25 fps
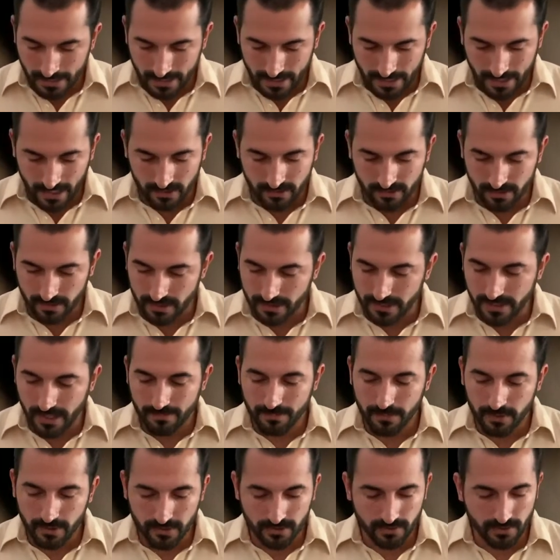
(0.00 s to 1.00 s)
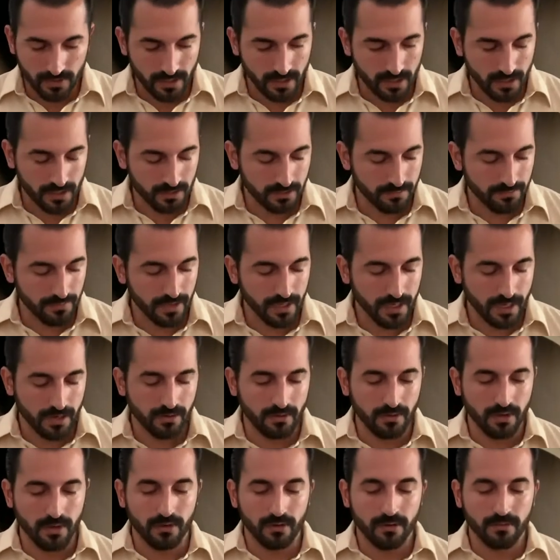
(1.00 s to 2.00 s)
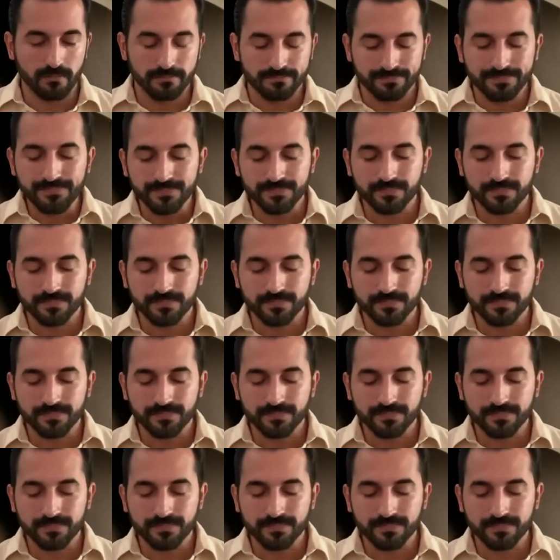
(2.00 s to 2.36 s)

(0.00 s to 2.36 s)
actually demonstrating on the piano here.